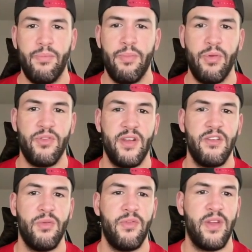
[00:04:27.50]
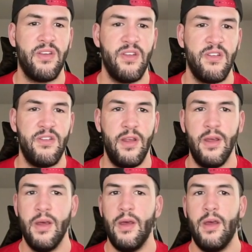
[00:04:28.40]
Porzingis went for like
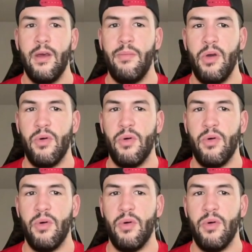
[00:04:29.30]
60, Beal